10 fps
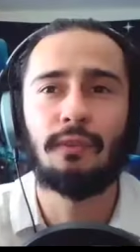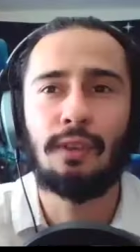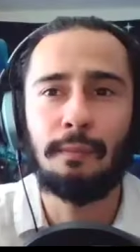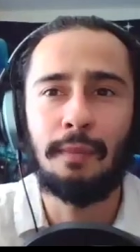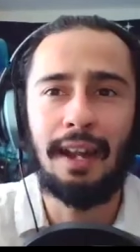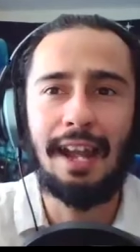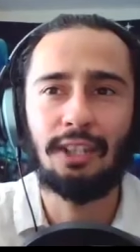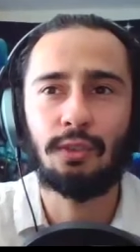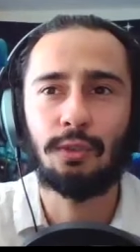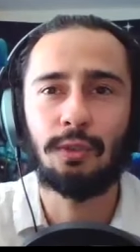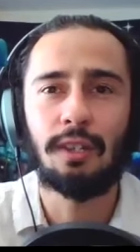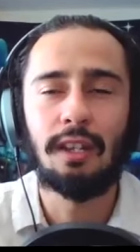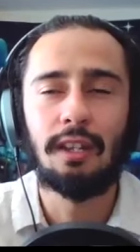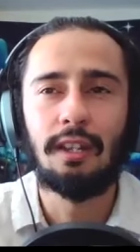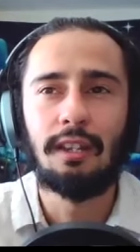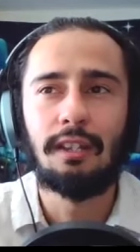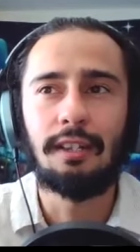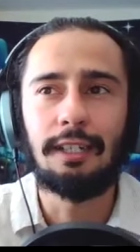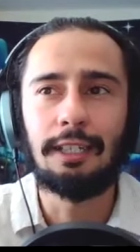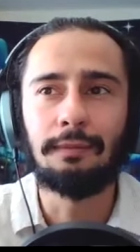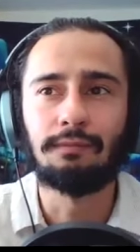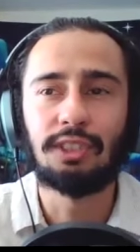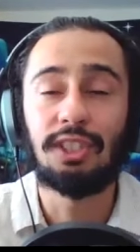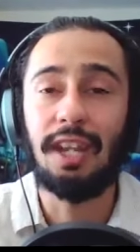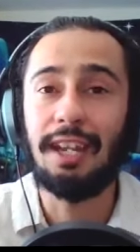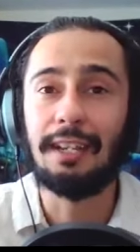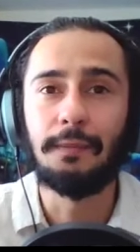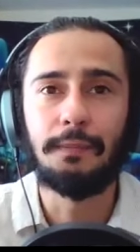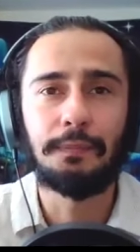from my astral um, state.